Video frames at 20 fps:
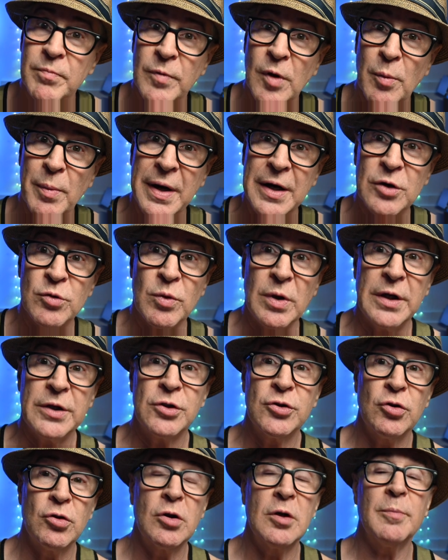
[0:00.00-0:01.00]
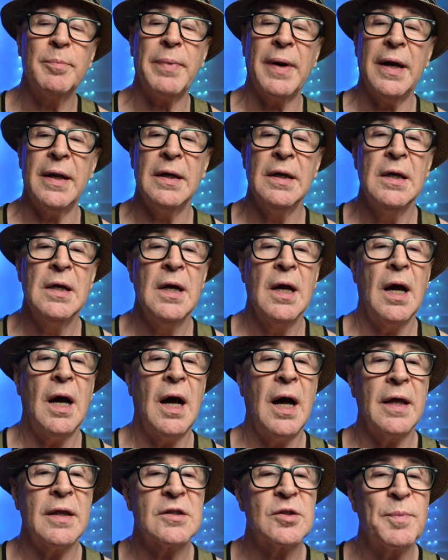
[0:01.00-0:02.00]
Nobody's really sure, but
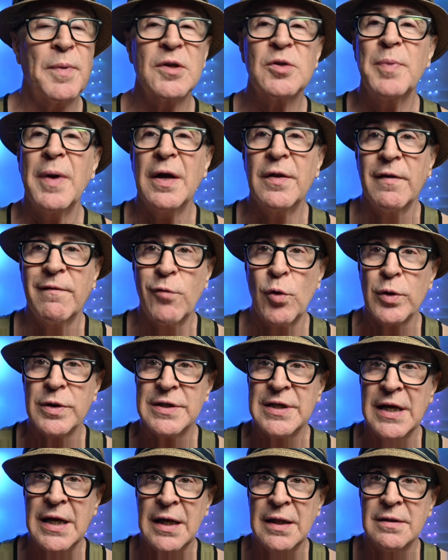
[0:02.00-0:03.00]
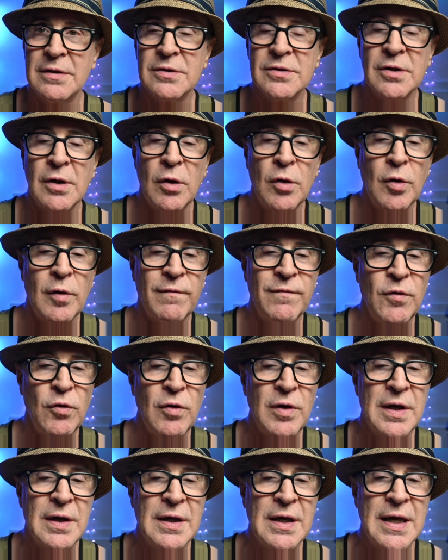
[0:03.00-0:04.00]
it's supposed to be on the 14th, so if
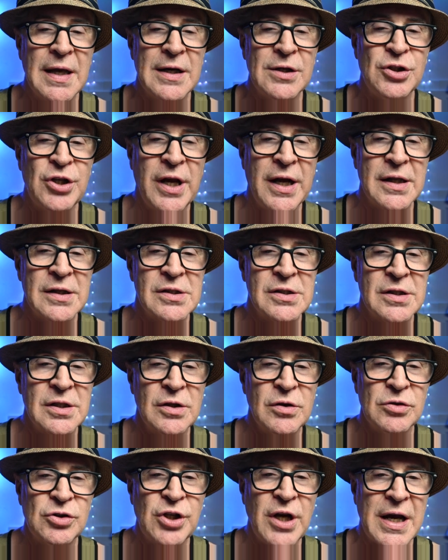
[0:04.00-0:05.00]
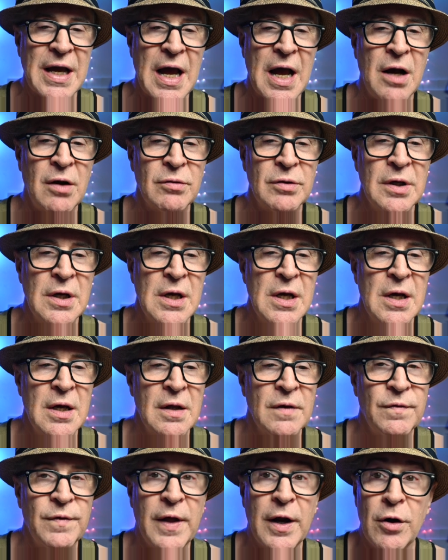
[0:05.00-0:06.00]
you get a chance to check out
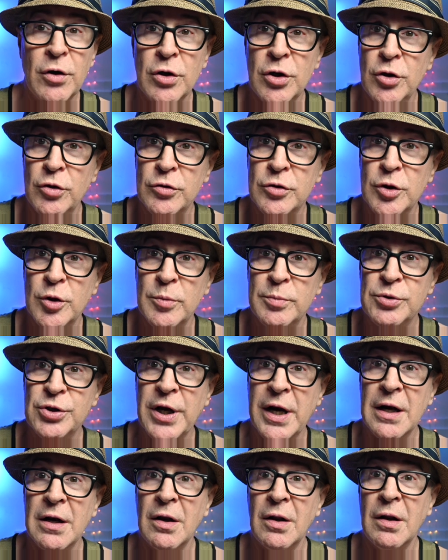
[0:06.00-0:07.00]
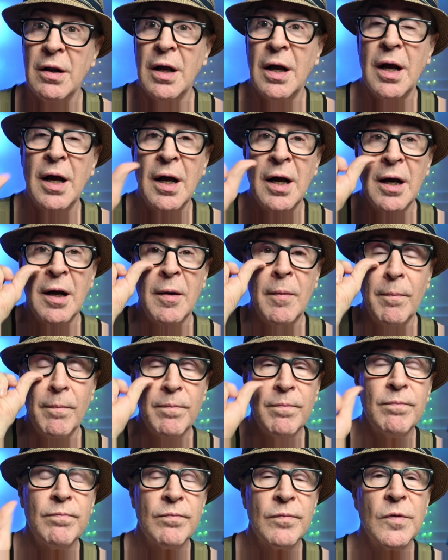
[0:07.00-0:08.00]
their YouTube channel,
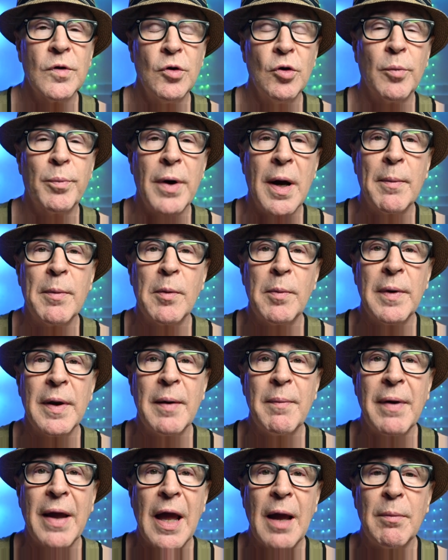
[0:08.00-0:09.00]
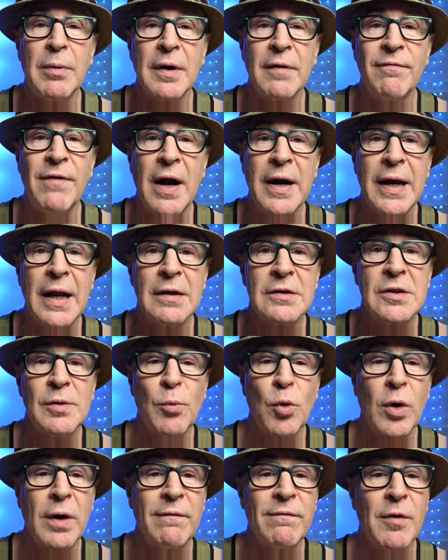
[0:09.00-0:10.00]
you'll probably be able to find out
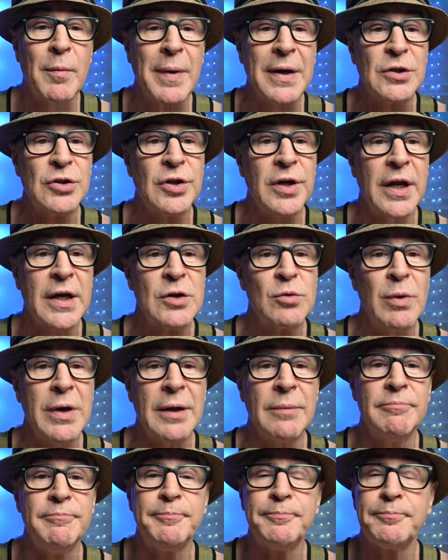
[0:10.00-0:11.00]
some more information next week.